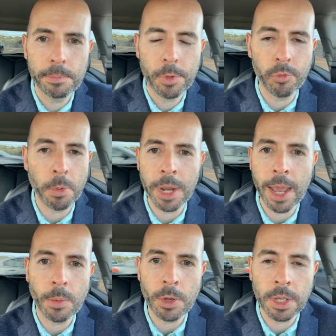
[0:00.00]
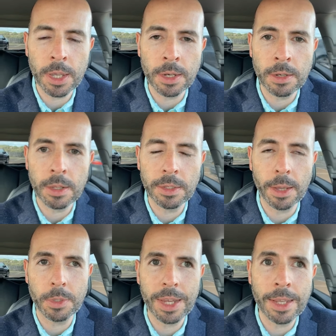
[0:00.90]
grow my network in
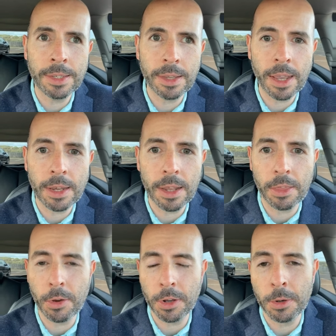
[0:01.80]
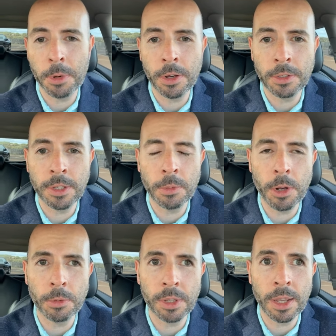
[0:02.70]
South Tyneside, I thought I'd come along and see what
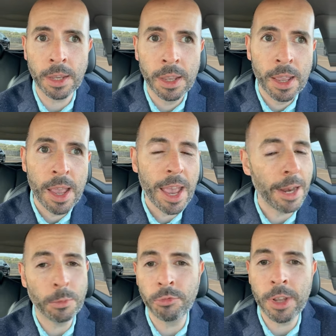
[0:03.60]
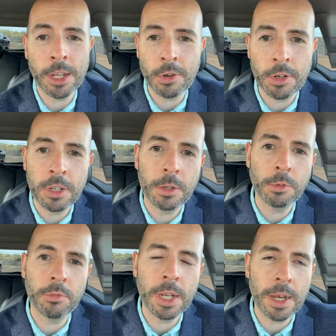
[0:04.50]
it was like. And it was really good. It
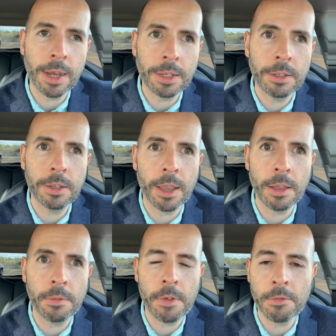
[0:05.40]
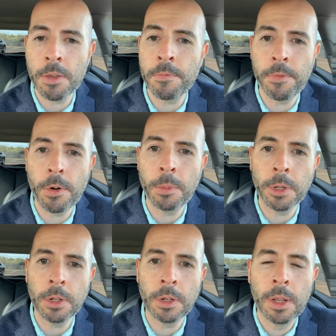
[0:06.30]
was really nice. Very
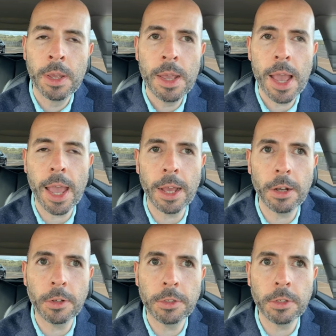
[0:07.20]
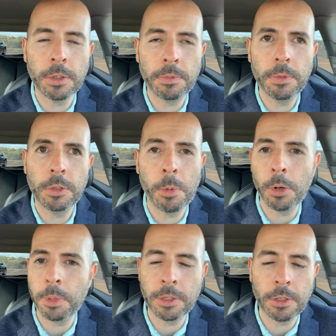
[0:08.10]
informal. Lots of
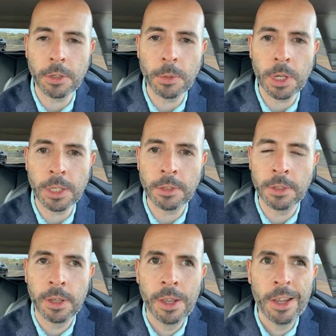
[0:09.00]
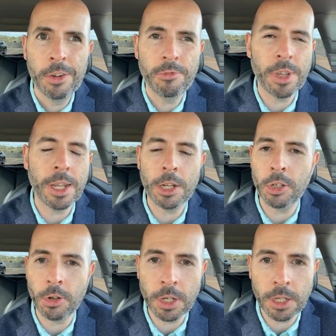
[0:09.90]
small business owners. Really
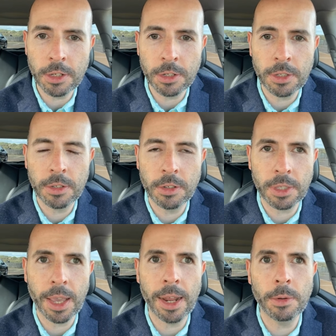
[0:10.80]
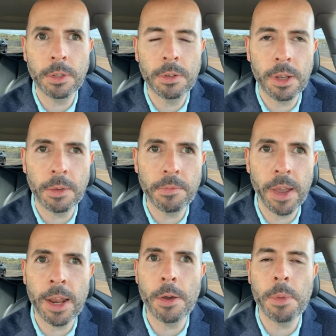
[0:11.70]
enjoyed it. Just getting out and
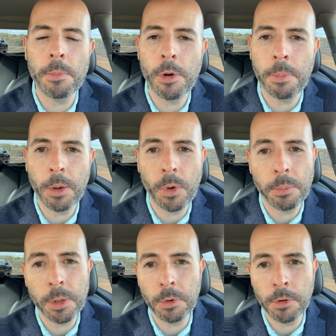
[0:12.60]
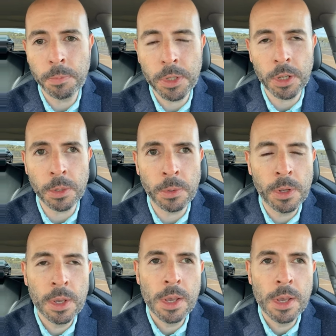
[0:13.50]
find out a bit more about what people are up to.